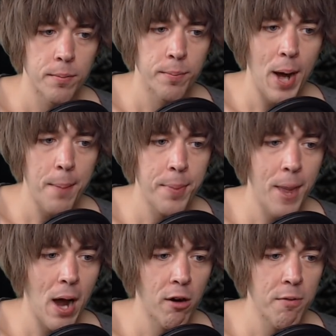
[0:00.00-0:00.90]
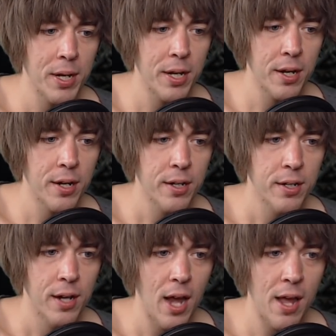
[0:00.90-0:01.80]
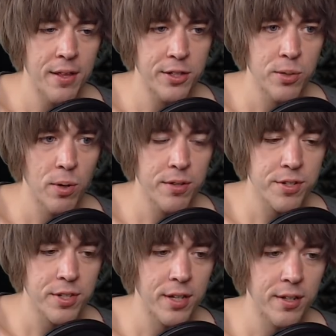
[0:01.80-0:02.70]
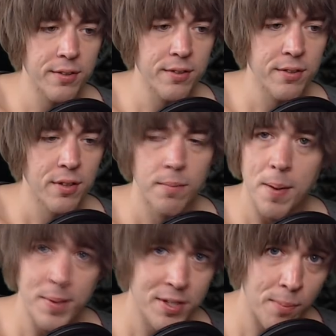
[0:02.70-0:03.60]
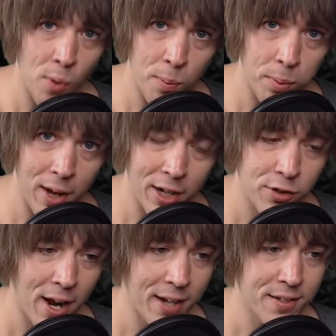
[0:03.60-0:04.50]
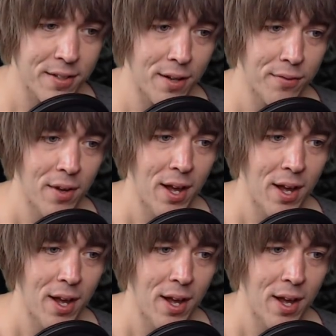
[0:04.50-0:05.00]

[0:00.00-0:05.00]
Pop the Power Meteor. And then 2 other skills. Maybe some more Black Dragon stuff.